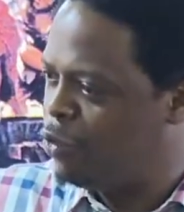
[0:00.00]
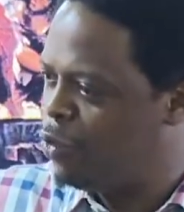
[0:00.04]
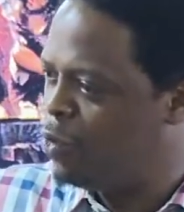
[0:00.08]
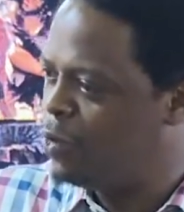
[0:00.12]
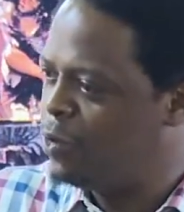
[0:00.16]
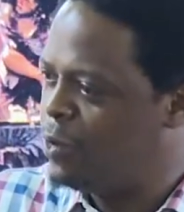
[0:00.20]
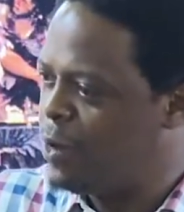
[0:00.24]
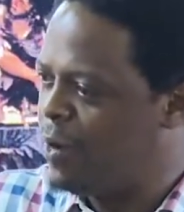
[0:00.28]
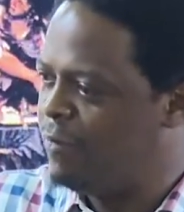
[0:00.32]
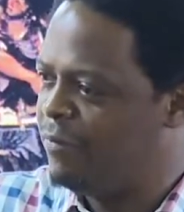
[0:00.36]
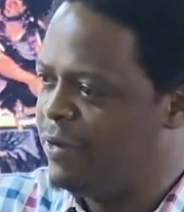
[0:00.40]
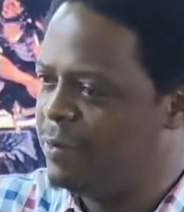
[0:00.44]

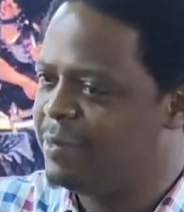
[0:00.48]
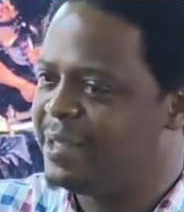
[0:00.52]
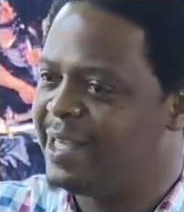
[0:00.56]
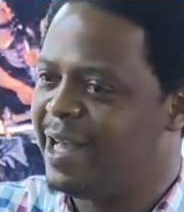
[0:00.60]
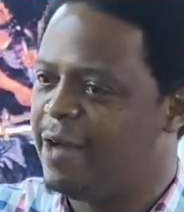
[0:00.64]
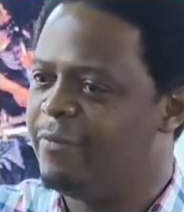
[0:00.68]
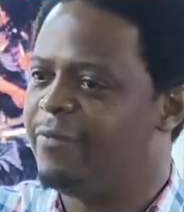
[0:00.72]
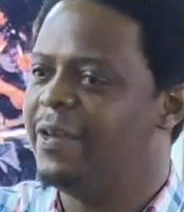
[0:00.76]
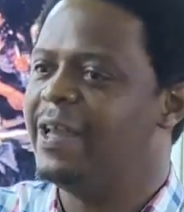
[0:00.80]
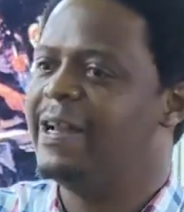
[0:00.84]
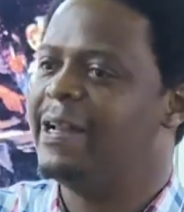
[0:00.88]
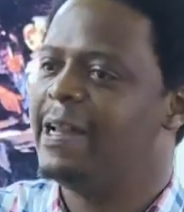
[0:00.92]
good of
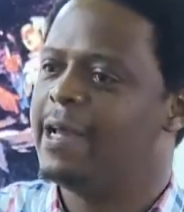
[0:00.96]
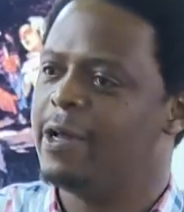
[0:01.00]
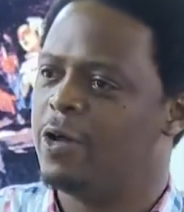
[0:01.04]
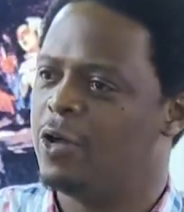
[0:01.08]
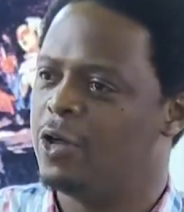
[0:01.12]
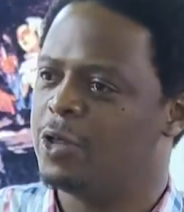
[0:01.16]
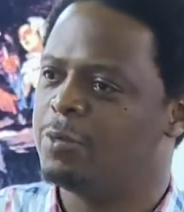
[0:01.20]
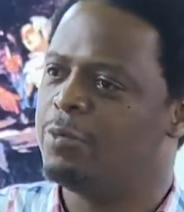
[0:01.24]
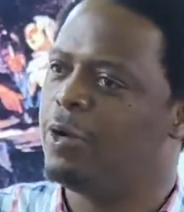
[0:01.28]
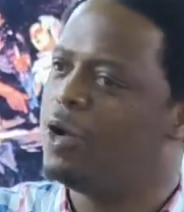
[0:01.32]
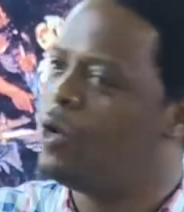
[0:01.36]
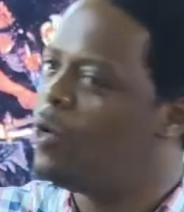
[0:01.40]
himself in
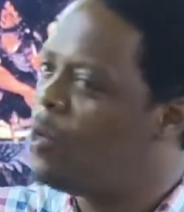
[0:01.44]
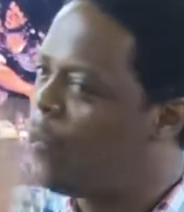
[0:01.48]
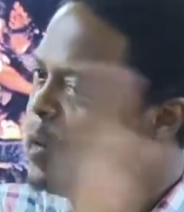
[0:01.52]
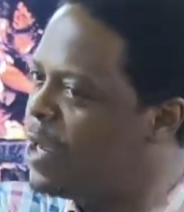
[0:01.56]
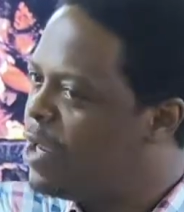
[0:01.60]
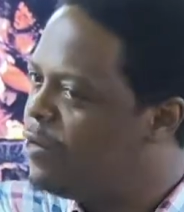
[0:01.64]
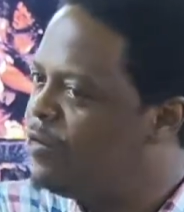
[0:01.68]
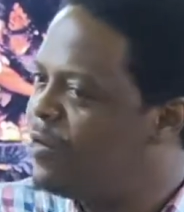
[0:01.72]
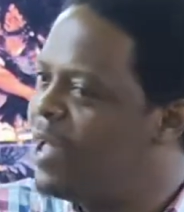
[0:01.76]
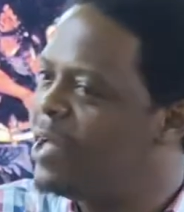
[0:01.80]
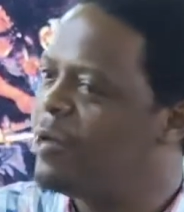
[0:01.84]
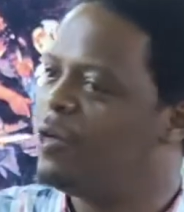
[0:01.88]
Lagos, but
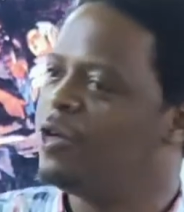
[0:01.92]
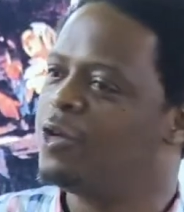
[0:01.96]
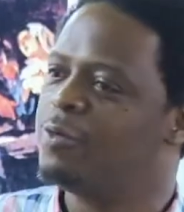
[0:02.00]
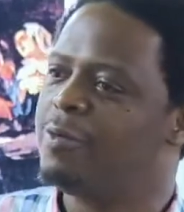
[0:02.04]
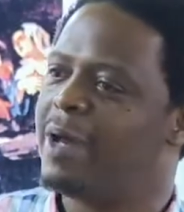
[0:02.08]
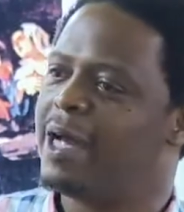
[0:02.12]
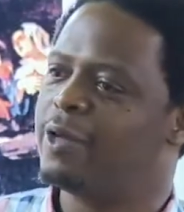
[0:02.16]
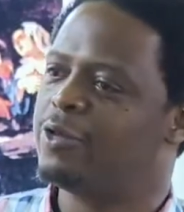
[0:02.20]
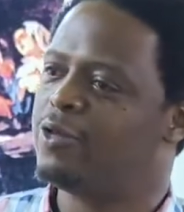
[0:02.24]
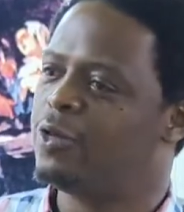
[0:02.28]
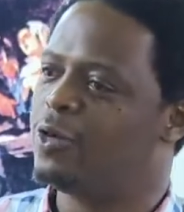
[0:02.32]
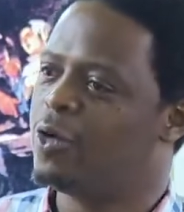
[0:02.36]
occasionally goes
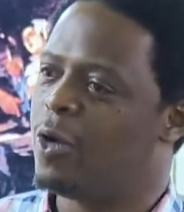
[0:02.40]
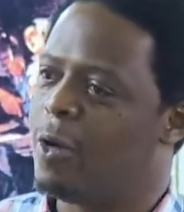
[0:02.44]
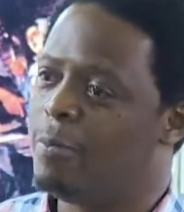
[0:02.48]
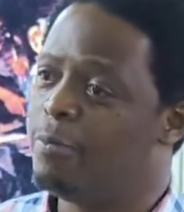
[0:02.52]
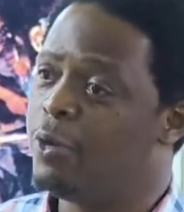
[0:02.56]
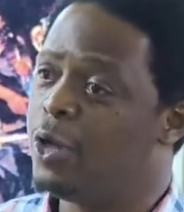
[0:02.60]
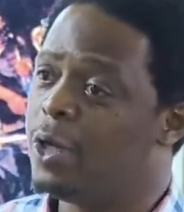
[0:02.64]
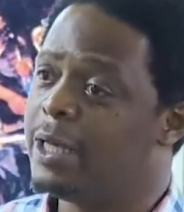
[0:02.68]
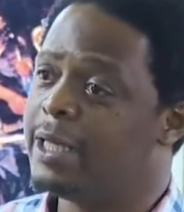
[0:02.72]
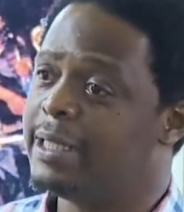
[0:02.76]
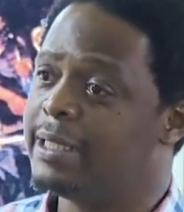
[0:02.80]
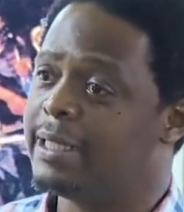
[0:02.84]
back to the
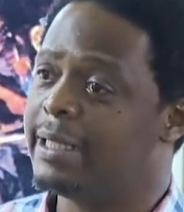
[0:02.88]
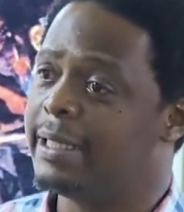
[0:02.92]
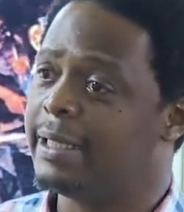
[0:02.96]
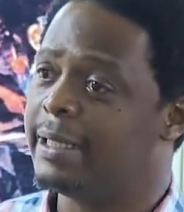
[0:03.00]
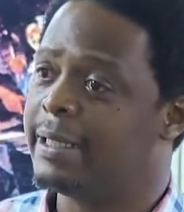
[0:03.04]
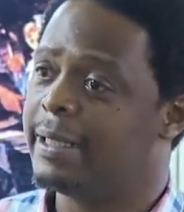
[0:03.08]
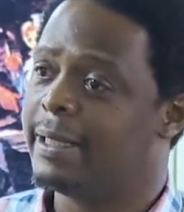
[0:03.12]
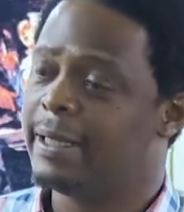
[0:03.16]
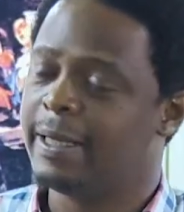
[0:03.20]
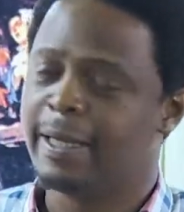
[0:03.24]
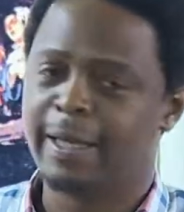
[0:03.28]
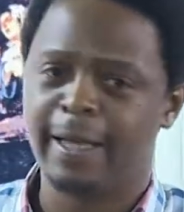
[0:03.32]
community.
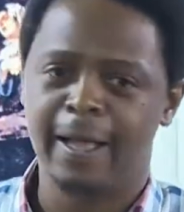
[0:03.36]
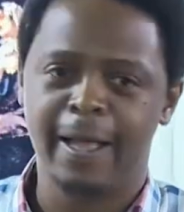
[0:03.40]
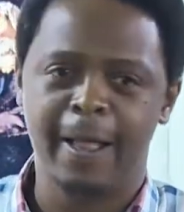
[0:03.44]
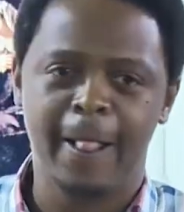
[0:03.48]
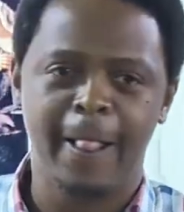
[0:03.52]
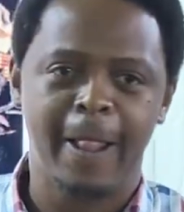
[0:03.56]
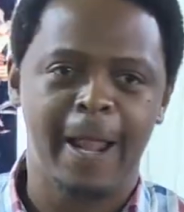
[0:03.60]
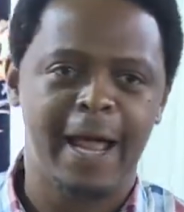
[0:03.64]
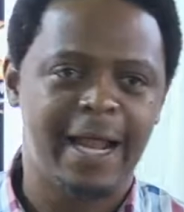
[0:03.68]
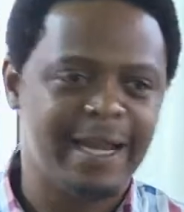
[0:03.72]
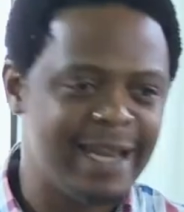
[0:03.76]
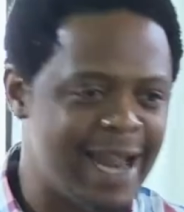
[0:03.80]

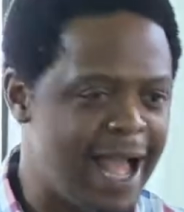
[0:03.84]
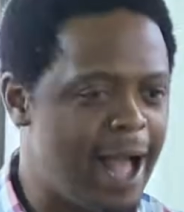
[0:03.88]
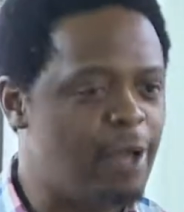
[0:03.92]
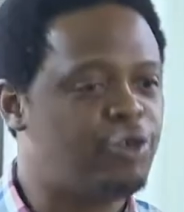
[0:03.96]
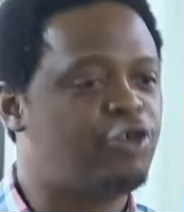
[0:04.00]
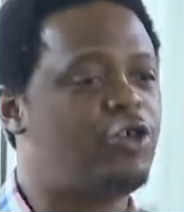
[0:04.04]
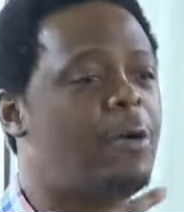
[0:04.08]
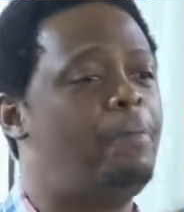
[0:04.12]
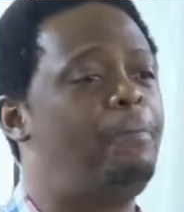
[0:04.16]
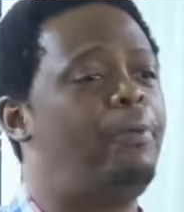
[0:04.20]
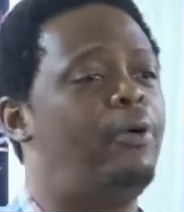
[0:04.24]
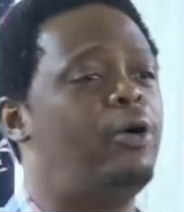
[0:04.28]
Now,
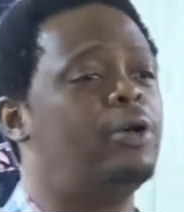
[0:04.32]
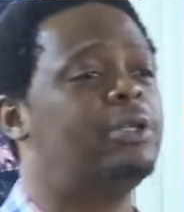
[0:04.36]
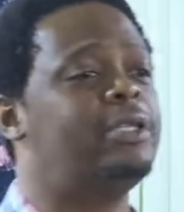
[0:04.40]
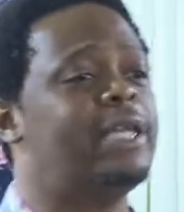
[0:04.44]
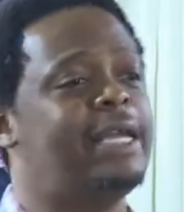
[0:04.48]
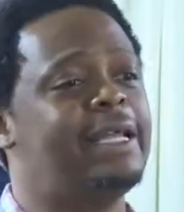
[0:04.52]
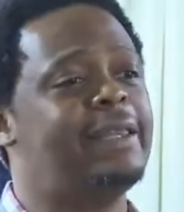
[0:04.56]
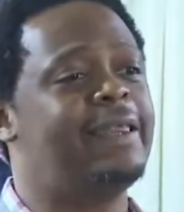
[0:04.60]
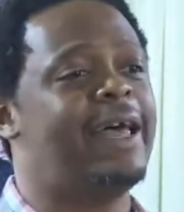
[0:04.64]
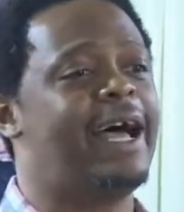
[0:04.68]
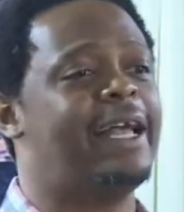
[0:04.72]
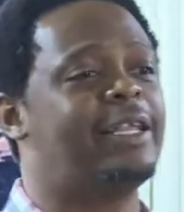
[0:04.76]

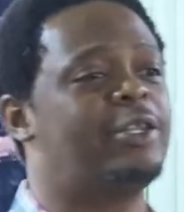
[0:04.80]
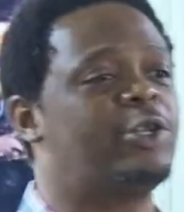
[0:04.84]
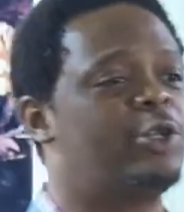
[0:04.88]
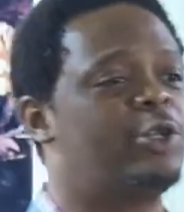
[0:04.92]
supposing that